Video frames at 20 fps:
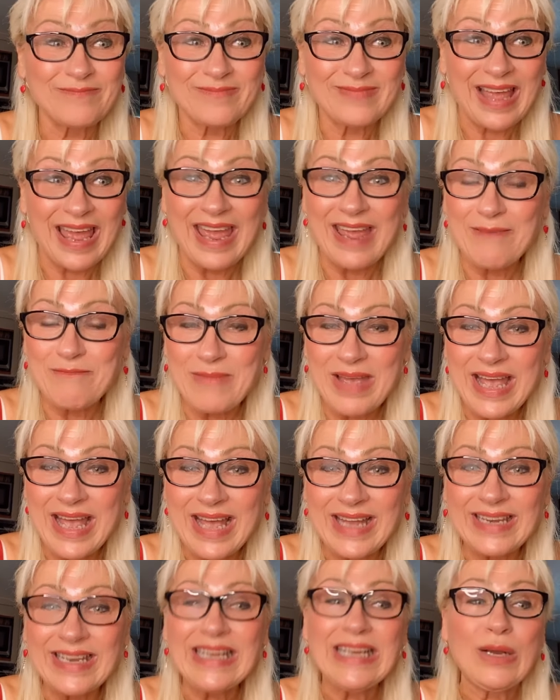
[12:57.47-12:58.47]

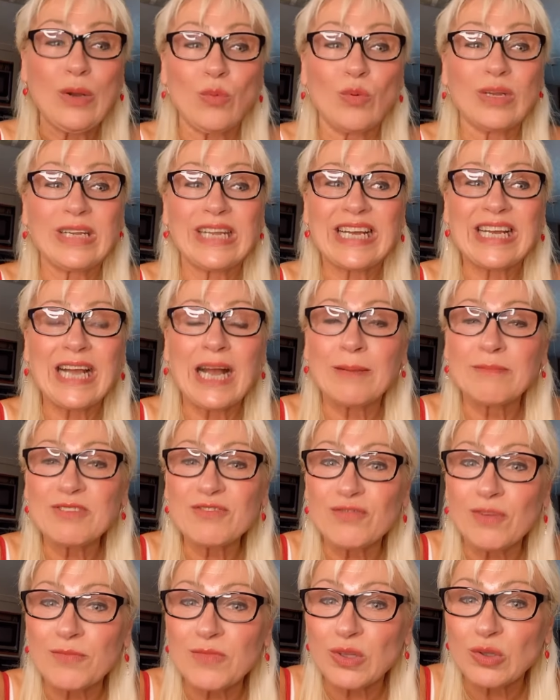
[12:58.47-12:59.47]
Amen. Well, it comes
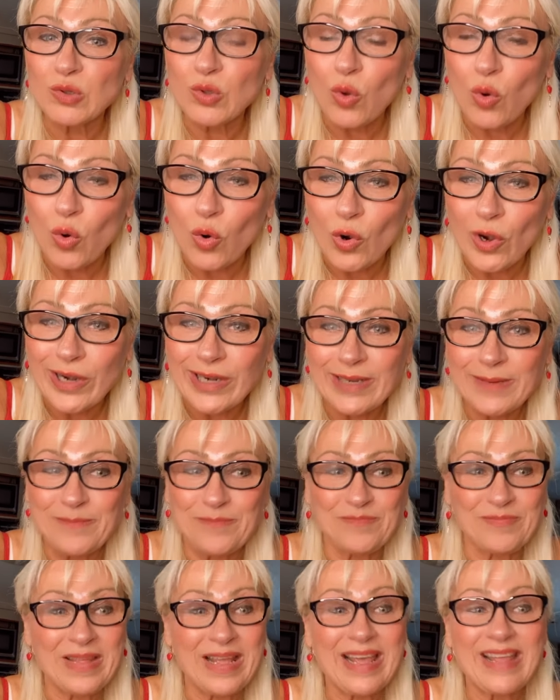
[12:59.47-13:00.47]
from the Lord.
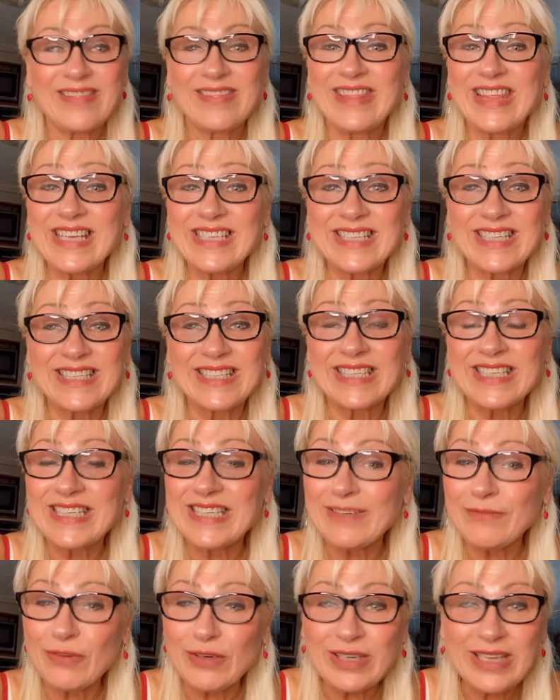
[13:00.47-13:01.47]
This is a
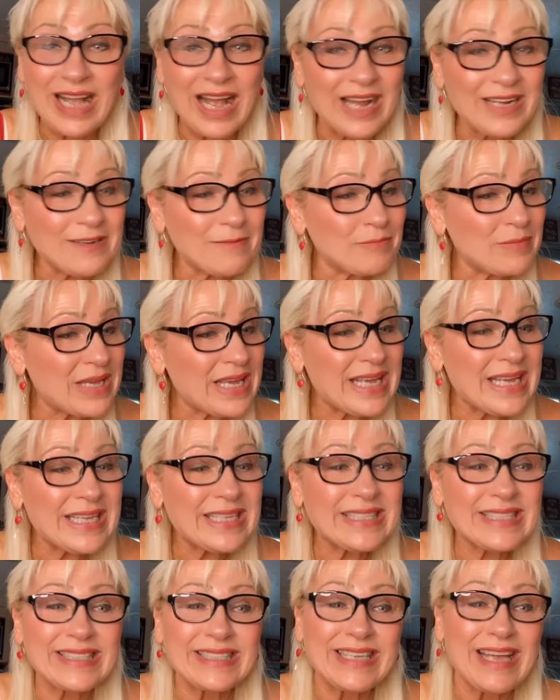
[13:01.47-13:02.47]
different kind of
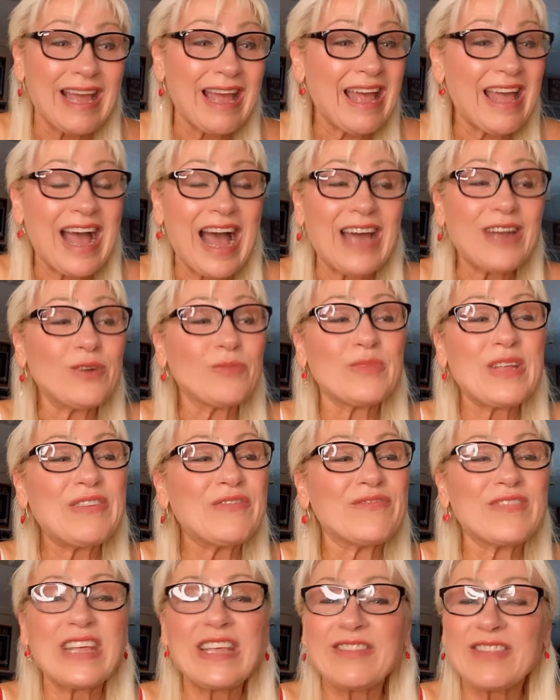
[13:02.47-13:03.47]
peace. I don't
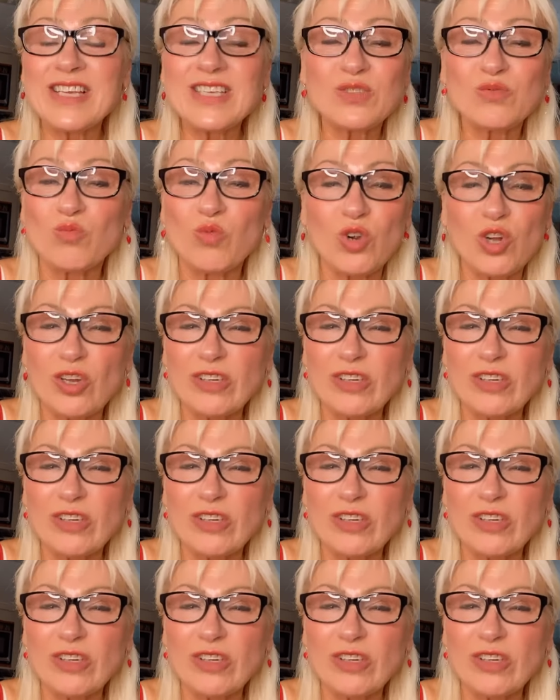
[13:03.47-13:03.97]
even think this world